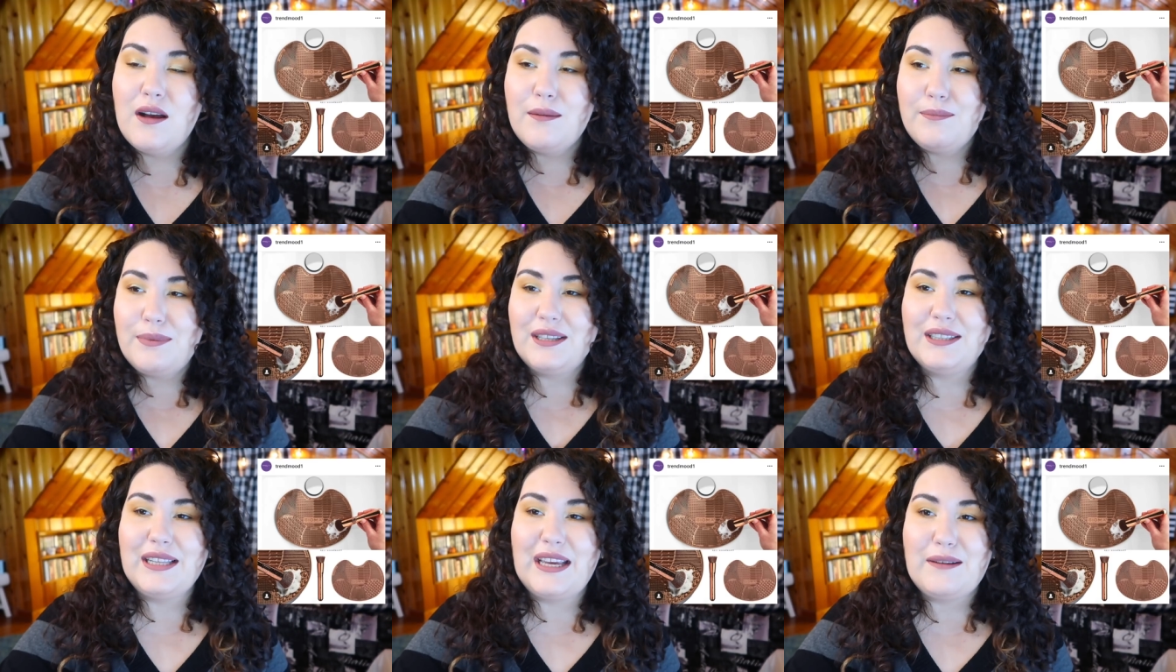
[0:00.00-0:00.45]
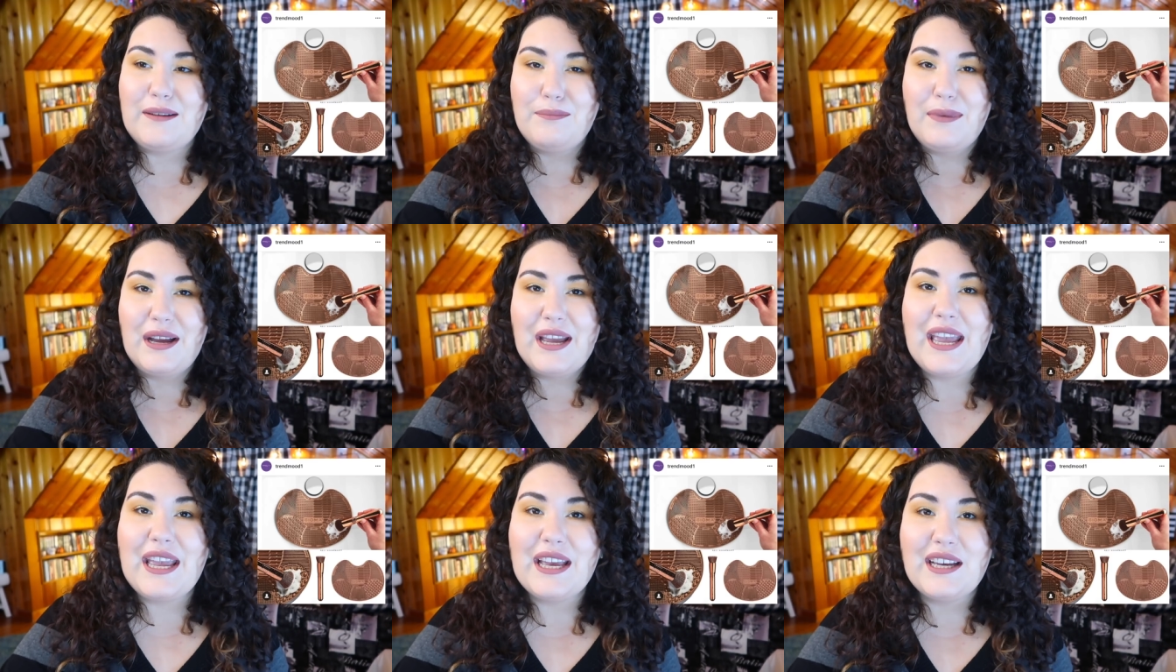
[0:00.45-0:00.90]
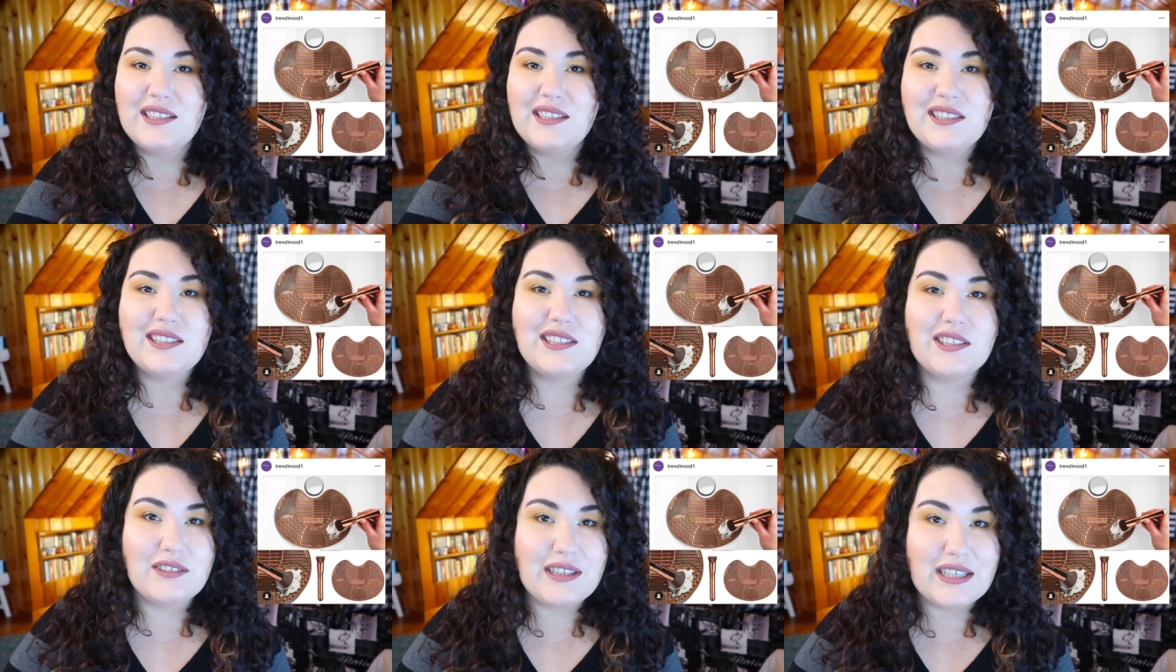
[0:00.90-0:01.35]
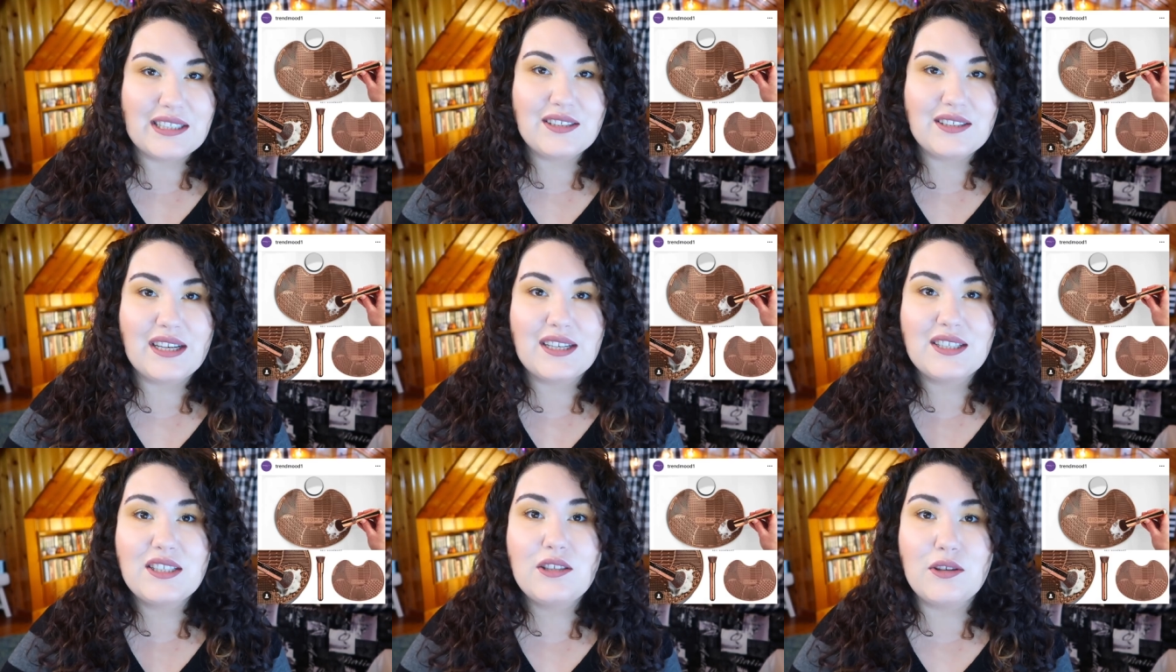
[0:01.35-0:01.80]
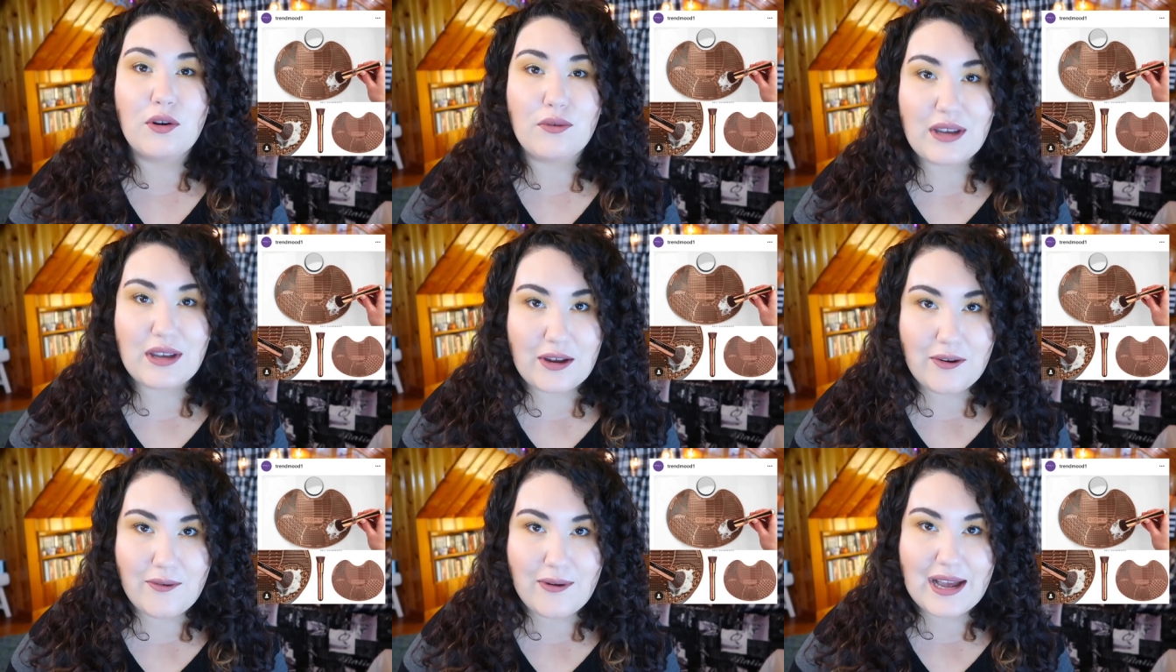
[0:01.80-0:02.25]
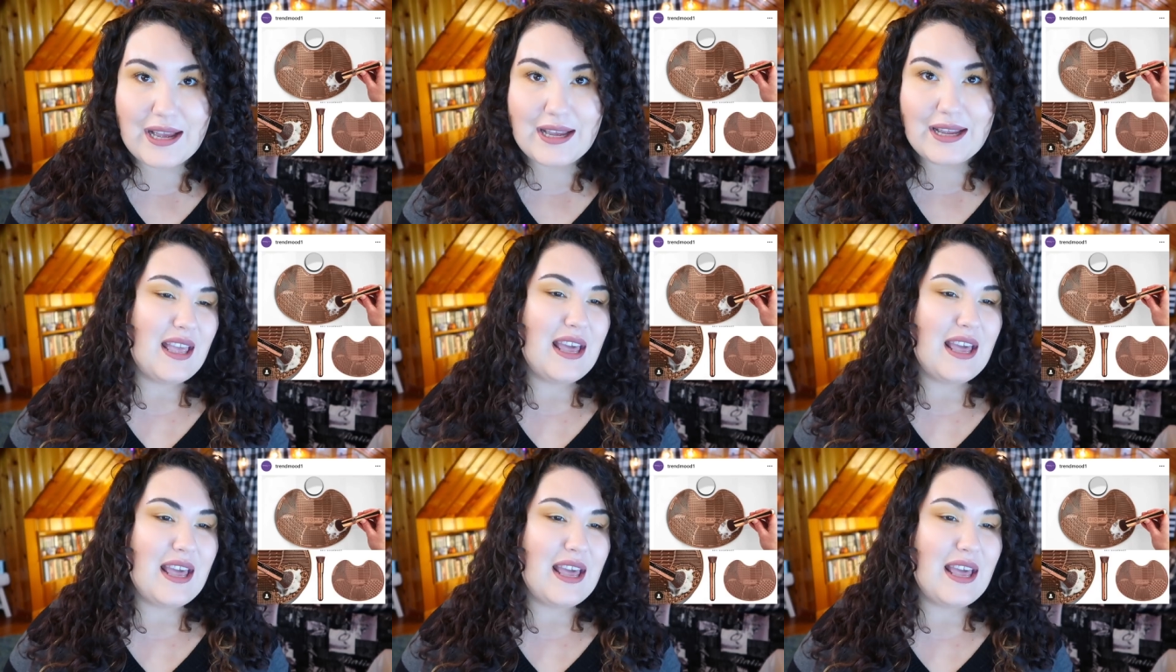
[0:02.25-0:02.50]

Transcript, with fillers: but like my hand still gets like soaking wet.